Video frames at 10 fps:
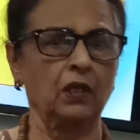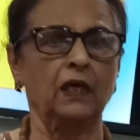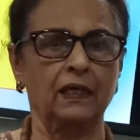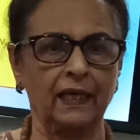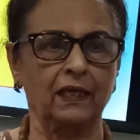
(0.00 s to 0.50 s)

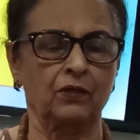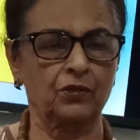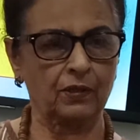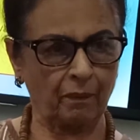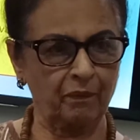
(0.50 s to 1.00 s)
again
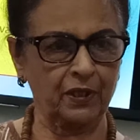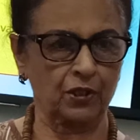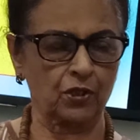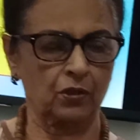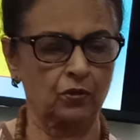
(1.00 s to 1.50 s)

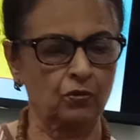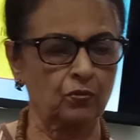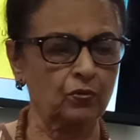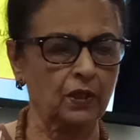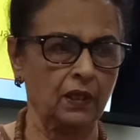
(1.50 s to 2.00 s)
submit
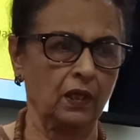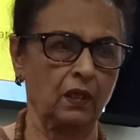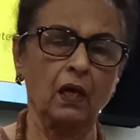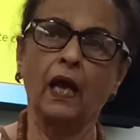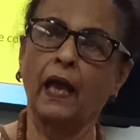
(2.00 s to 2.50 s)
to the
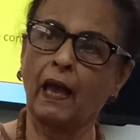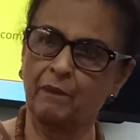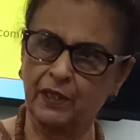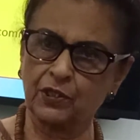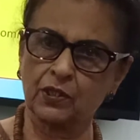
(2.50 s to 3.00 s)

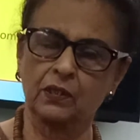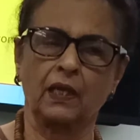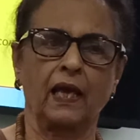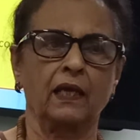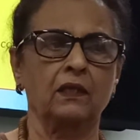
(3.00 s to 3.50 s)
habits
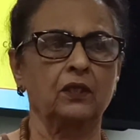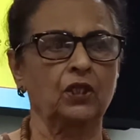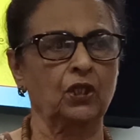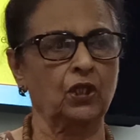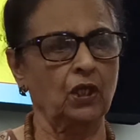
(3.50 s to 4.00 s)
and
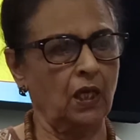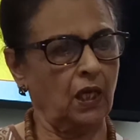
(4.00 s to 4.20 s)
the